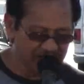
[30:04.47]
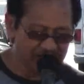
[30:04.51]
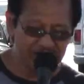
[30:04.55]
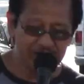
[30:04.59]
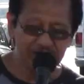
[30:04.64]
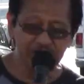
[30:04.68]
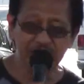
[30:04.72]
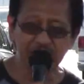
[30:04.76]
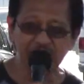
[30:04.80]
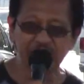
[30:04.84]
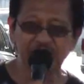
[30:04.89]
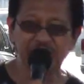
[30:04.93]

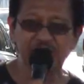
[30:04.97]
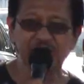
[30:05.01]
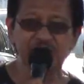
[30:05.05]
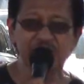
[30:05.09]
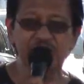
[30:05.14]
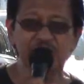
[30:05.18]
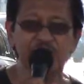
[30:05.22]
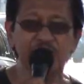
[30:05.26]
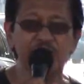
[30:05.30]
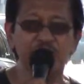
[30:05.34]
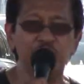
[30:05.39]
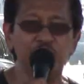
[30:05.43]
And this is
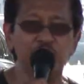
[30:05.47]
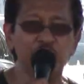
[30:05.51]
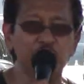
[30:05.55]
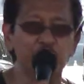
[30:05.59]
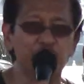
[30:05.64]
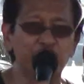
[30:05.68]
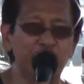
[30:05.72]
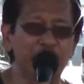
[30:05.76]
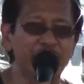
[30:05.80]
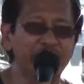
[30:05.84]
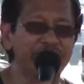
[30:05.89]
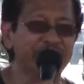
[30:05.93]
the
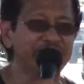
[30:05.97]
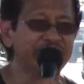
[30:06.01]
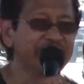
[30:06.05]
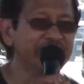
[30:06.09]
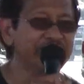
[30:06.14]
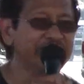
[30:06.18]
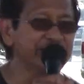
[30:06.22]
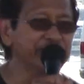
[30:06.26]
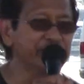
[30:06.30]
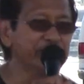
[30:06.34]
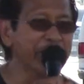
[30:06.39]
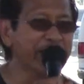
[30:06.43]
human
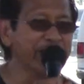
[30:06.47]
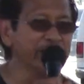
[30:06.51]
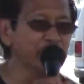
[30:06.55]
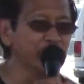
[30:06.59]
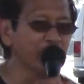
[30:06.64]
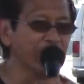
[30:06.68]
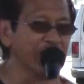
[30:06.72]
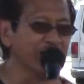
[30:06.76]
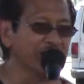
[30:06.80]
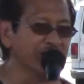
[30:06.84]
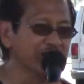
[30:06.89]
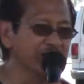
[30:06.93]

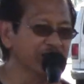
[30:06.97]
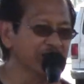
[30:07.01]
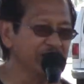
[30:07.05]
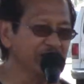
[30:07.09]
manual.